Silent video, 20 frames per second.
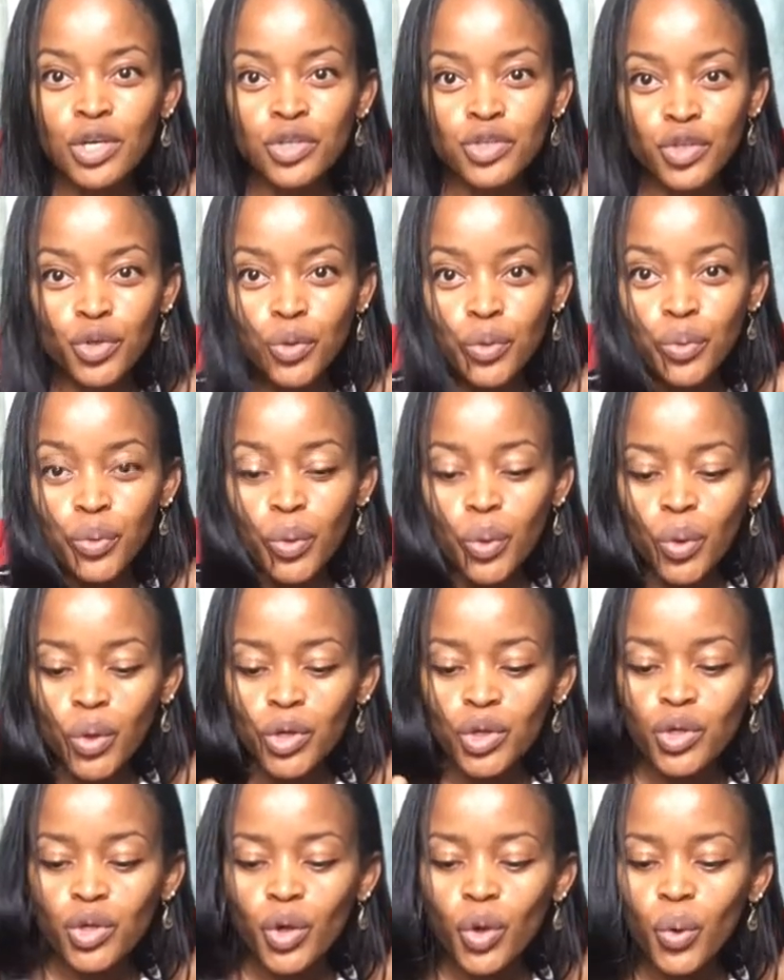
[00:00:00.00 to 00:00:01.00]
So
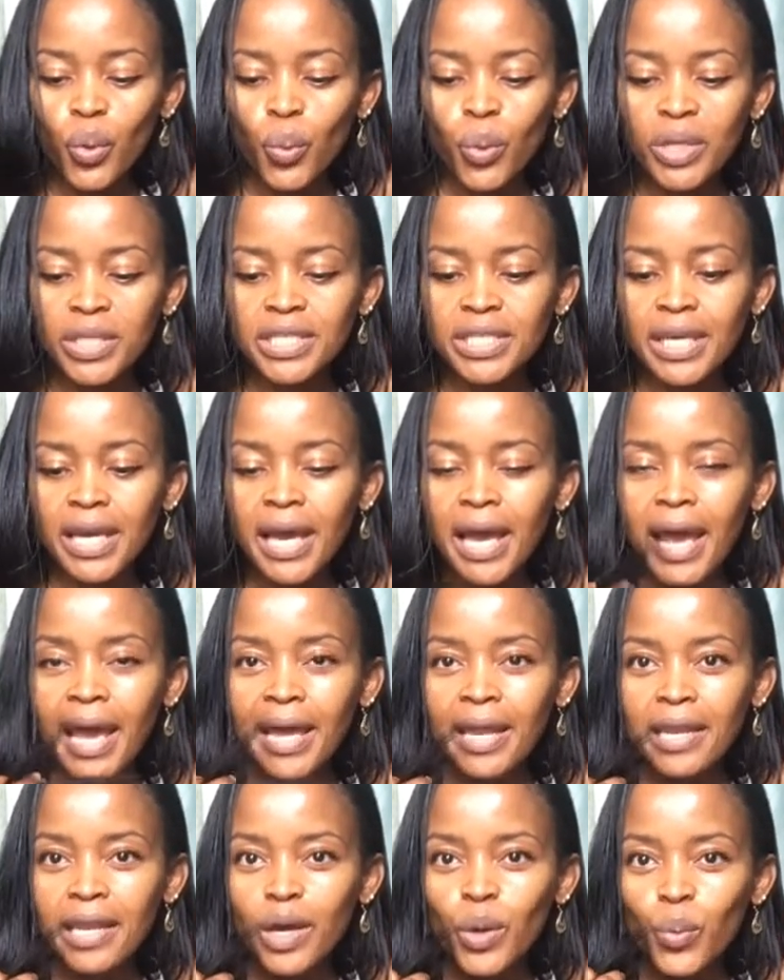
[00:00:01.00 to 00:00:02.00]
you don't want to
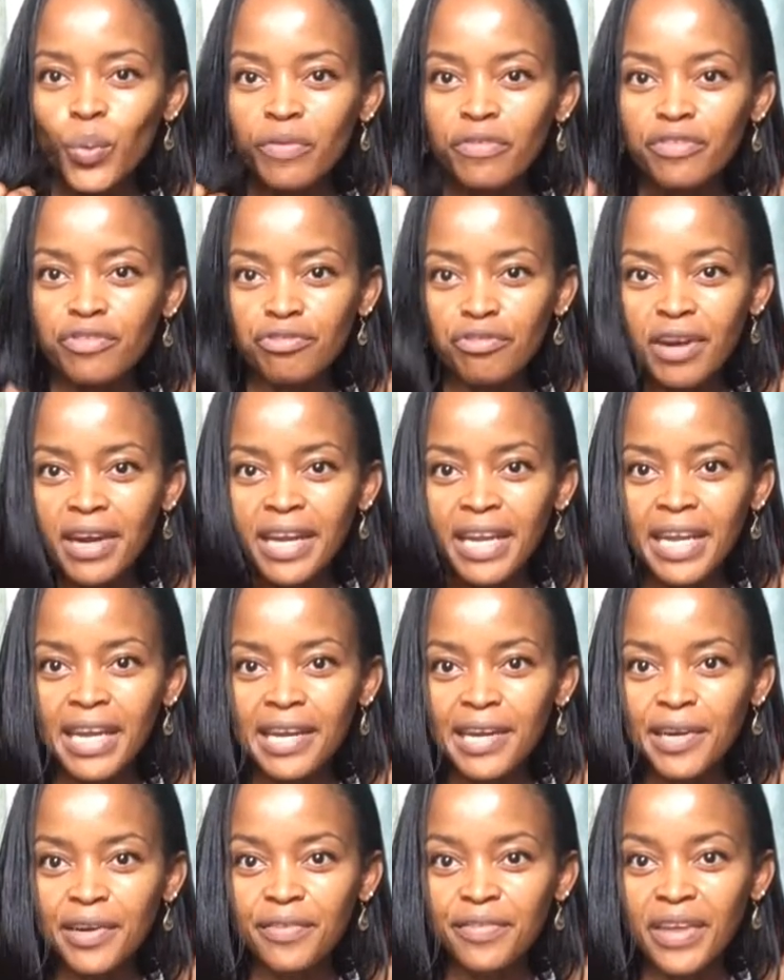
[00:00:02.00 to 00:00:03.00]
end up with dry
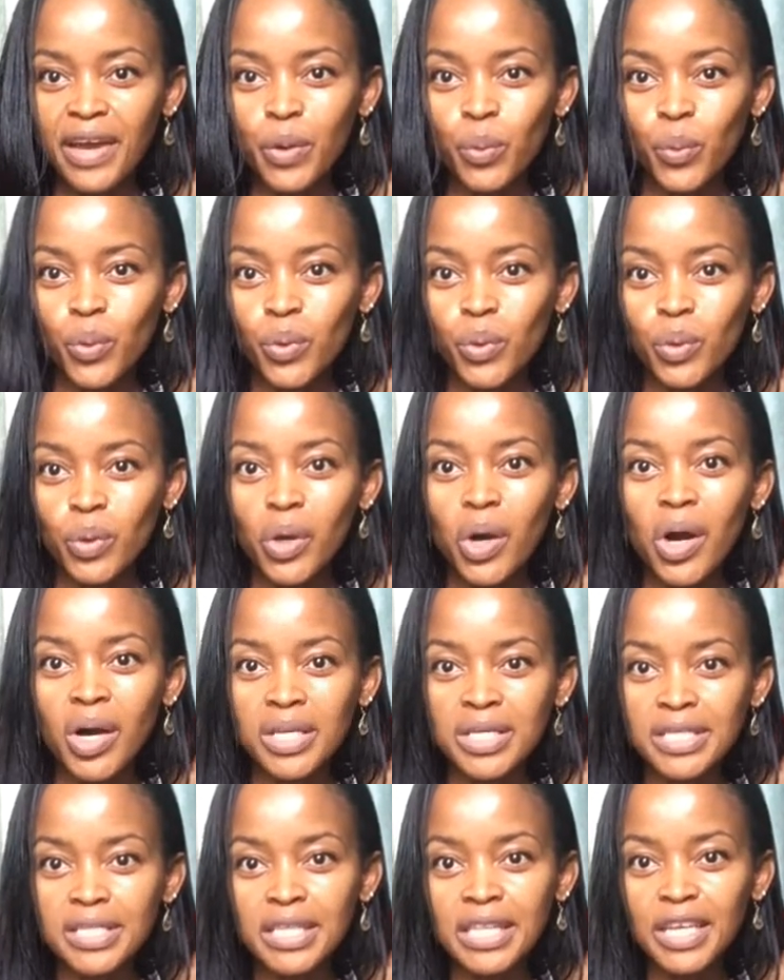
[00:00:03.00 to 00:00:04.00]
hair that will
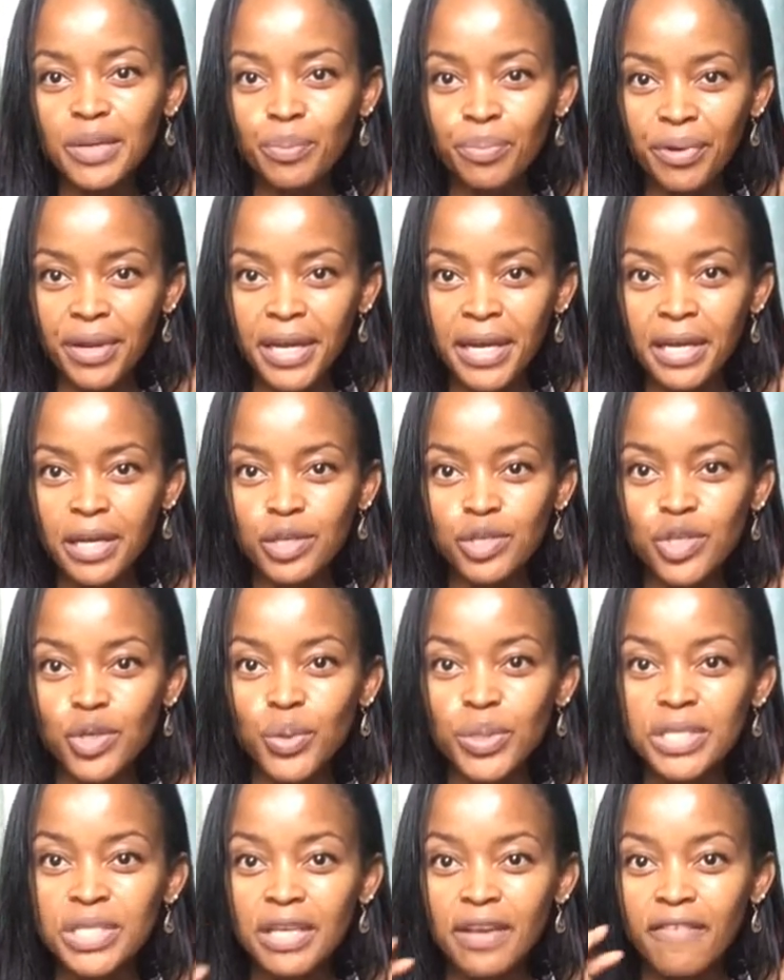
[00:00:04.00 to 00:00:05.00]
constantly break. So
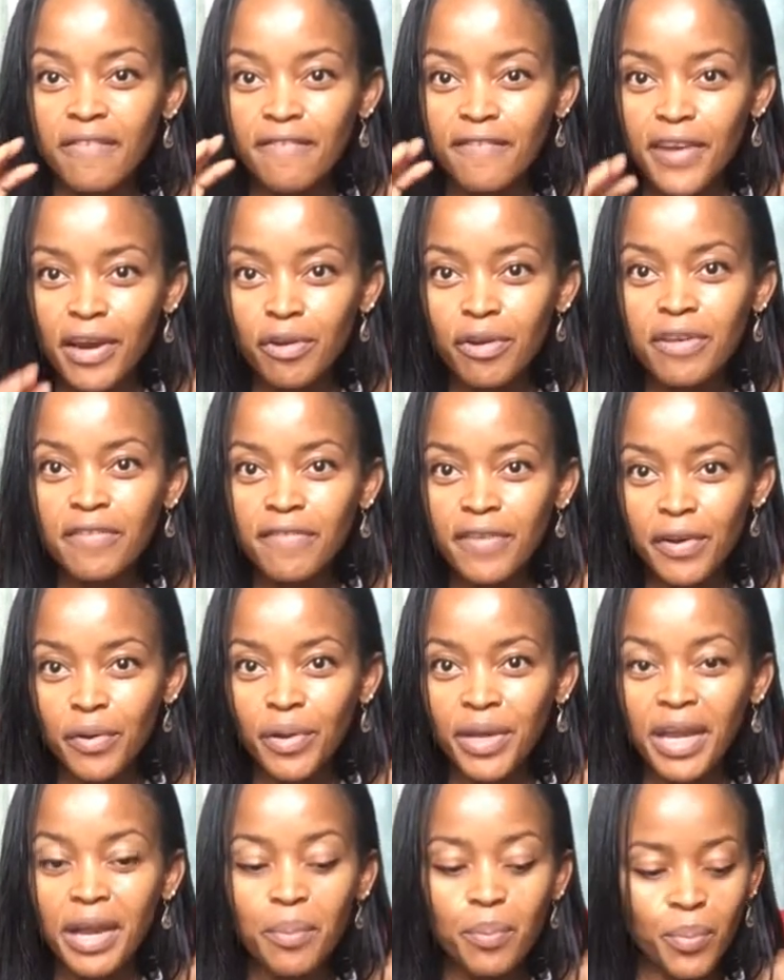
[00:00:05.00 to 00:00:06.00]
it's very,
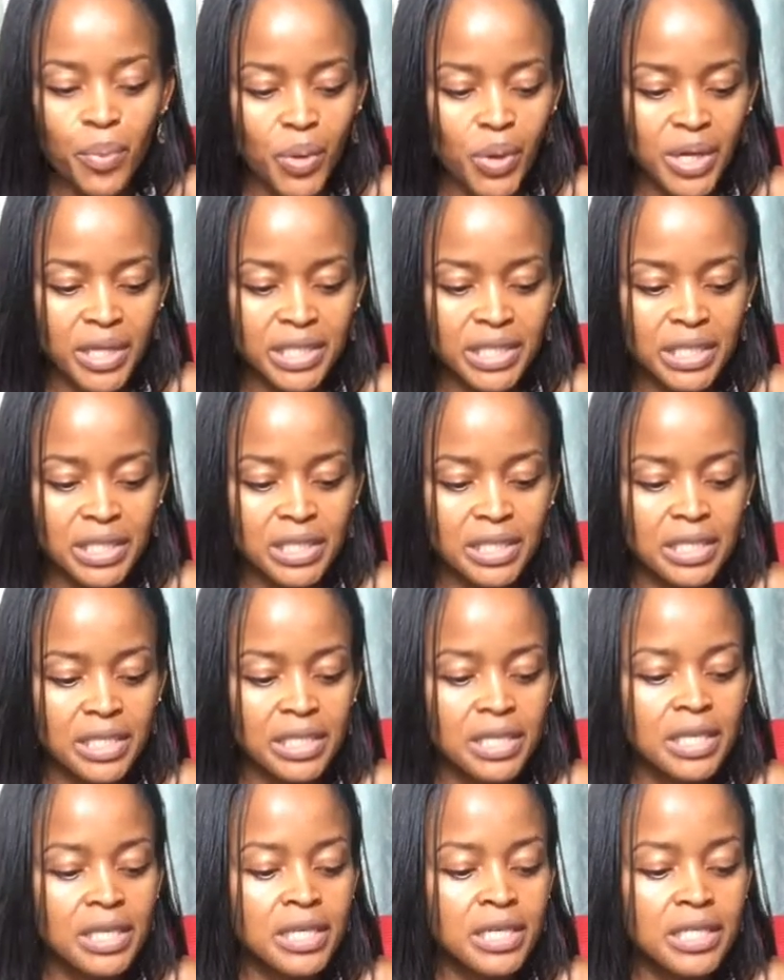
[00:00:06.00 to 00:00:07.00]
very important
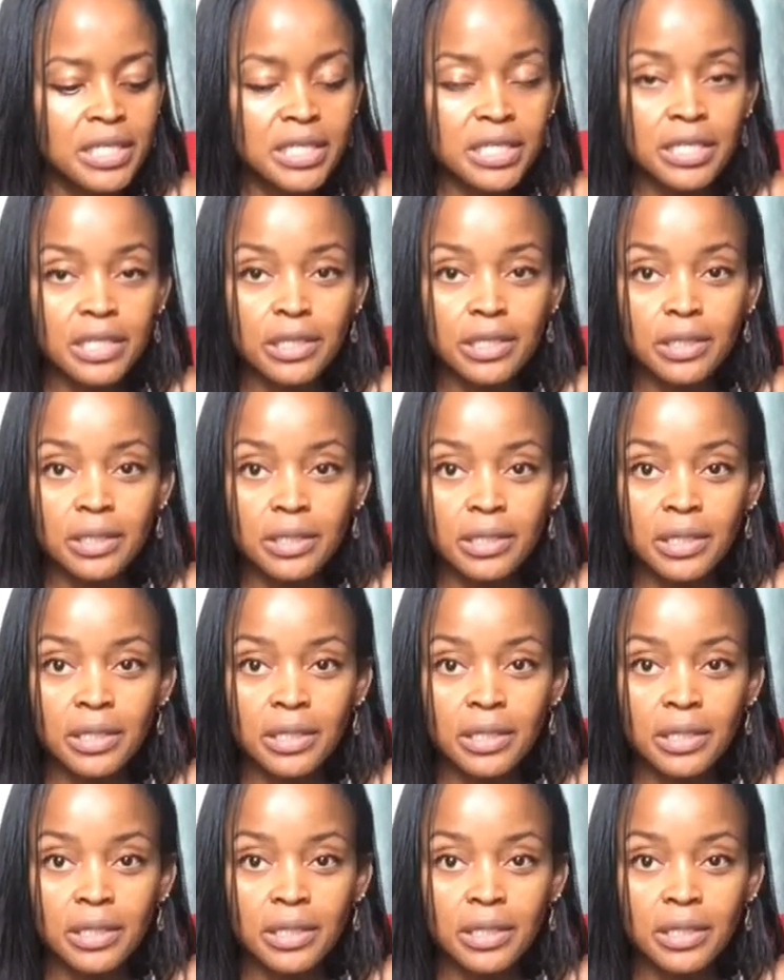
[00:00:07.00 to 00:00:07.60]
to